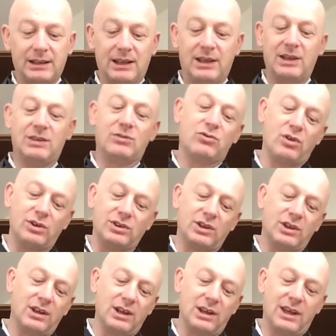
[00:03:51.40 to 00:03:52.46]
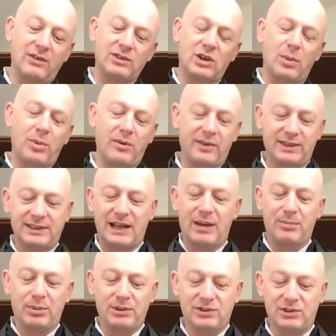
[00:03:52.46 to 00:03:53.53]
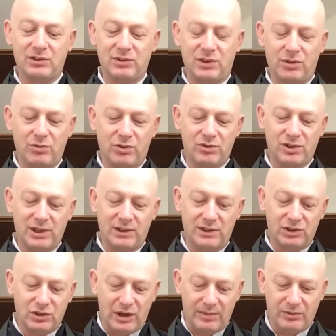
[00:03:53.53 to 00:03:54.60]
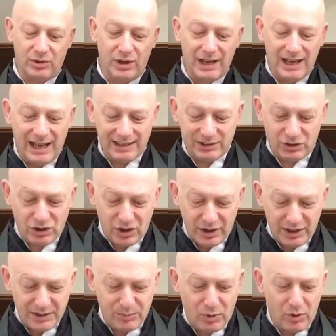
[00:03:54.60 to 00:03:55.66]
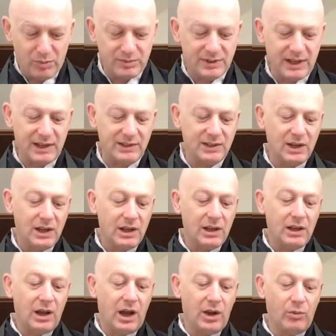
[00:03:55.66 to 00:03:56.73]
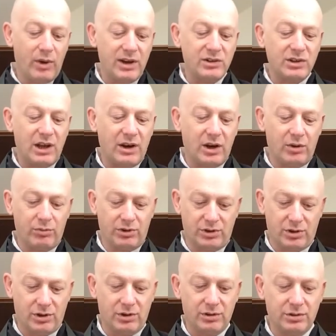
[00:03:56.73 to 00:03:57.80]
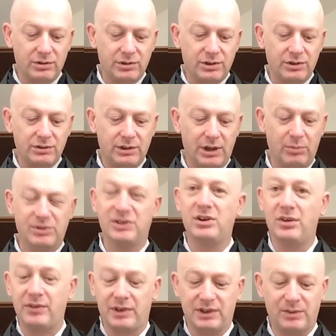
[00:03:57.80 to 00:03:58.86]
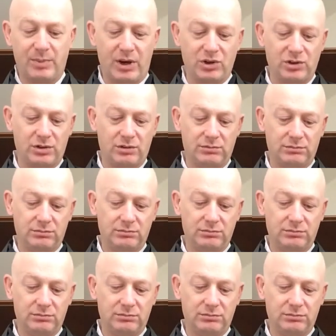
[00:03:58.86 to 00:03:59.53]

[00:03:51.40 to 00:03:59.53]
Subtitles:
he gives a couple of examples, Suzuki Roshi, in this chapter. As a Chinese poem says, I went and I returned, it was nothing special.